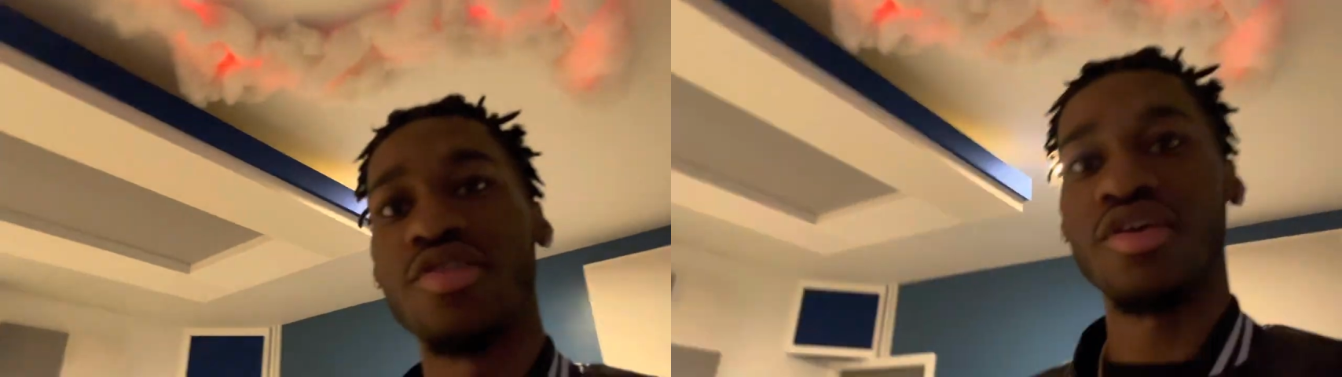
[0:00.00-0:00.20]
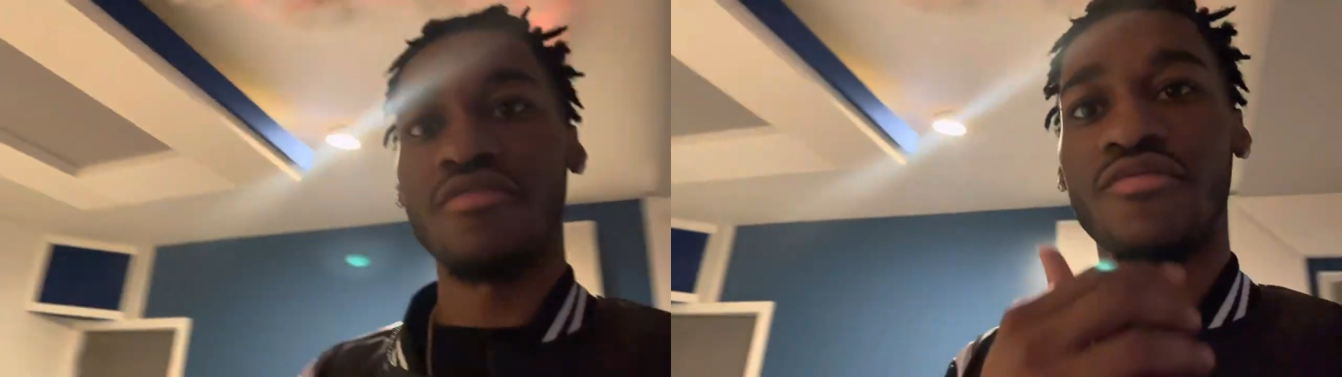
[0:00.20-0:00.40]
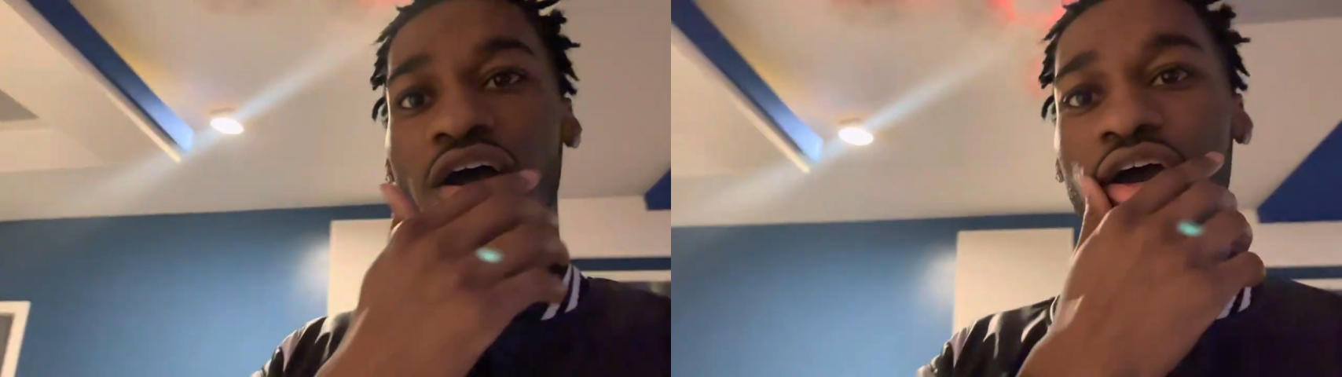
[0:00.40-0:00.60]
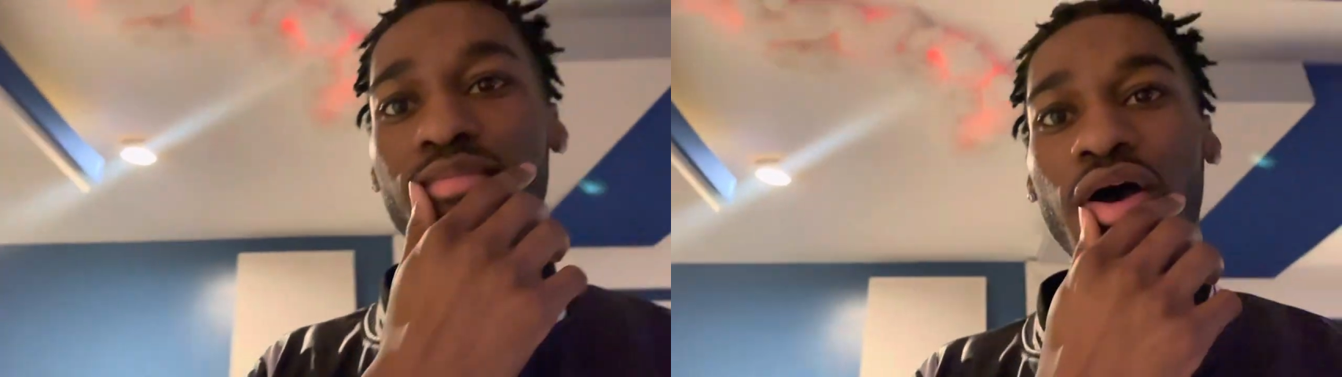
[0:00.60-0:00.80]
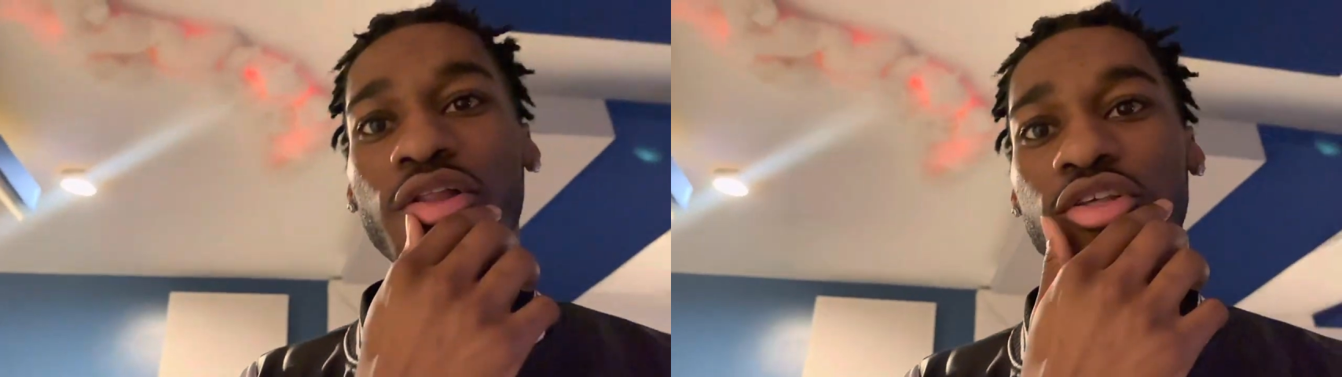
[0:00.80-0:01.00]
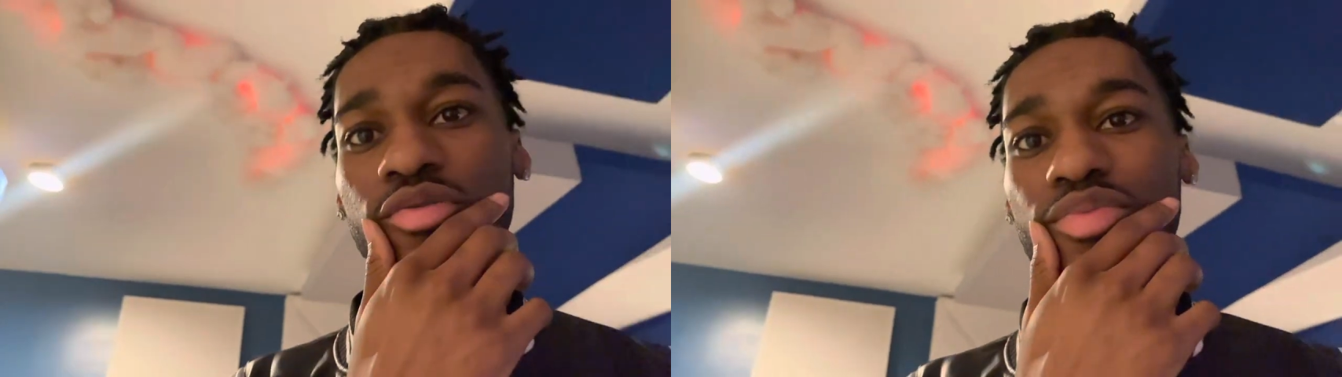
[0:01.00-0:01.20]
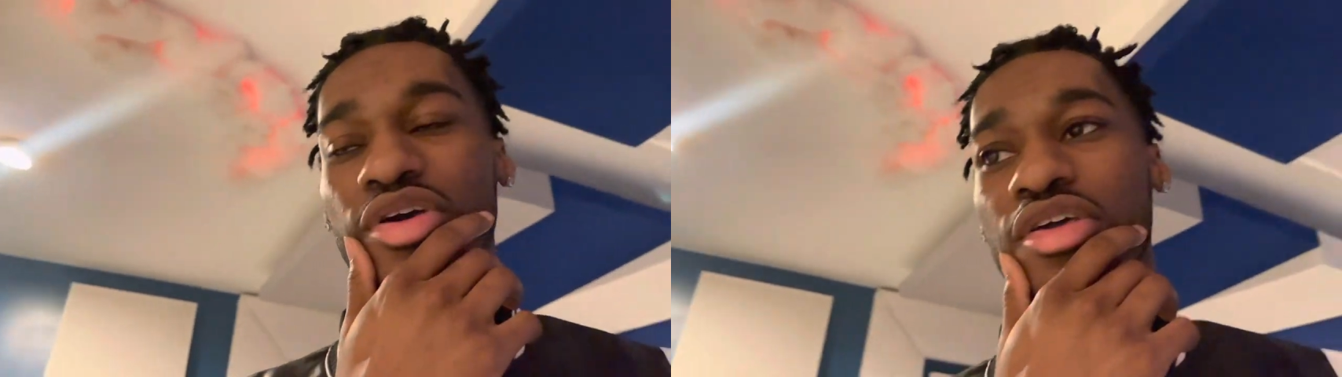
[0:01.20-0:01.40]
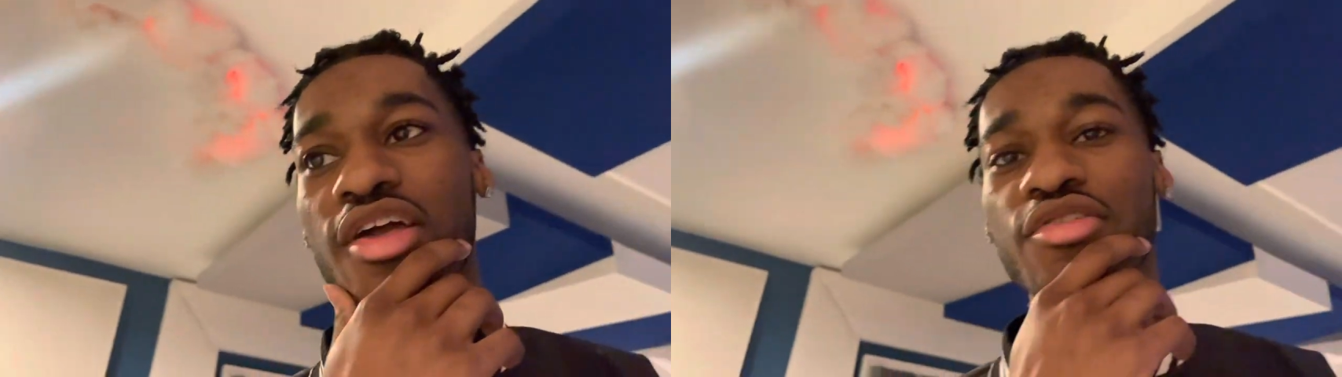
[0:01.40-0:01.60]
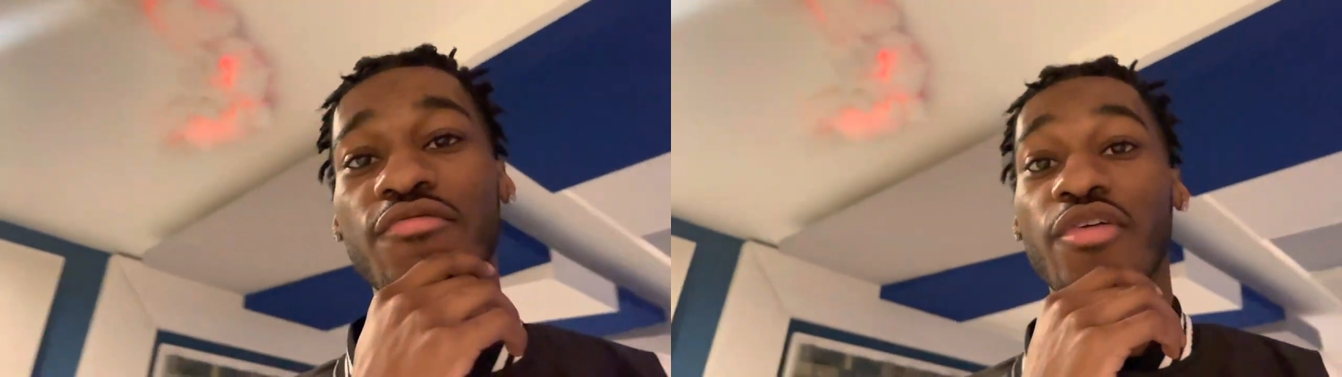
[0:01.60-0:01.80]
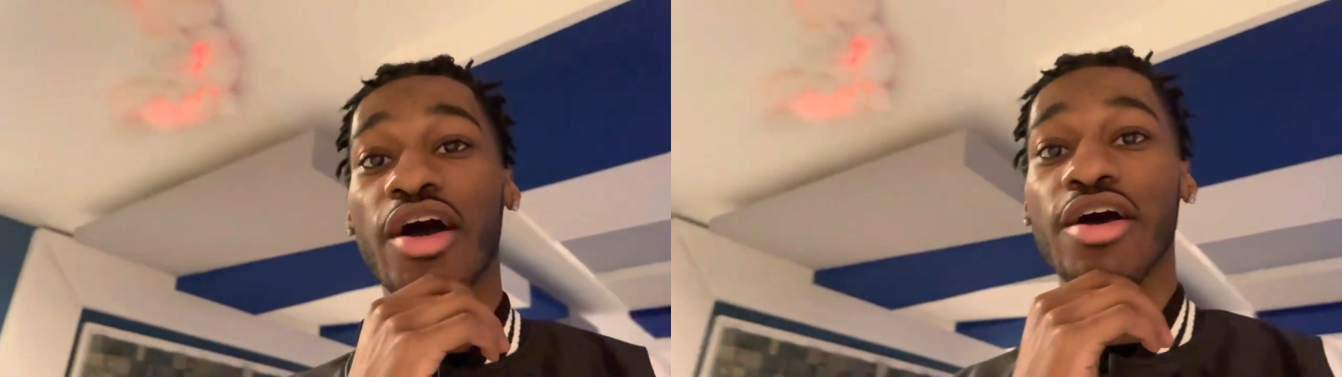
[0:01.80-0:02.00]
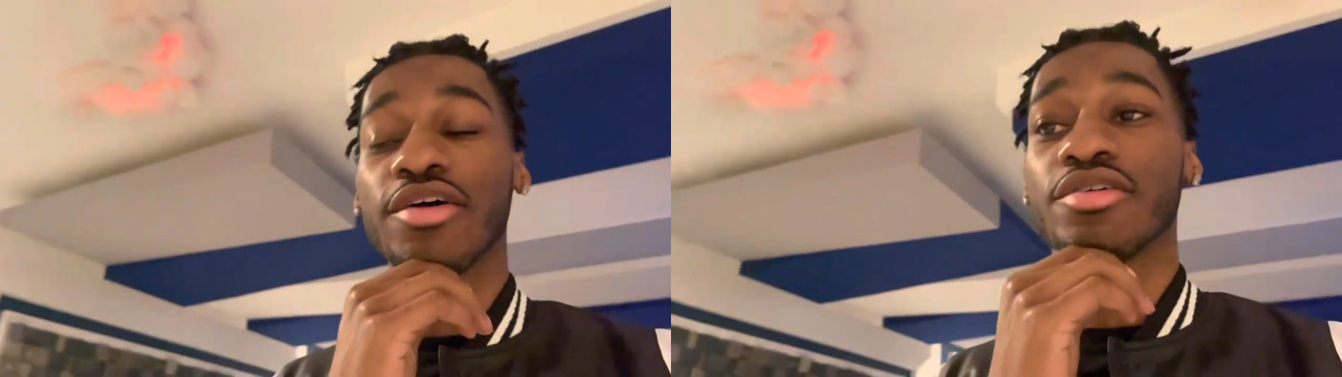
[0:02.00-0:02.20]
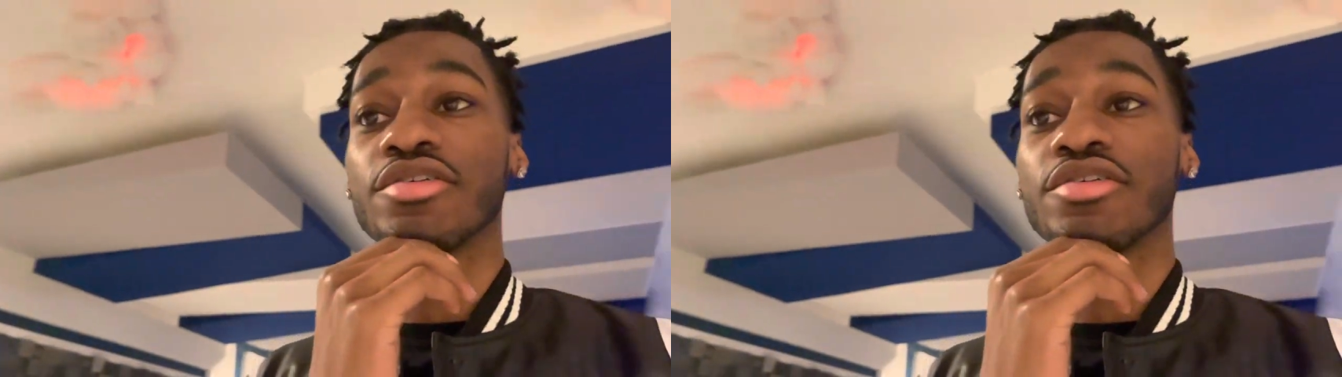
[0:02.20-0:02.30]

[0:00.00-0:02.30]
that vibe out a little bit, catch a vibe.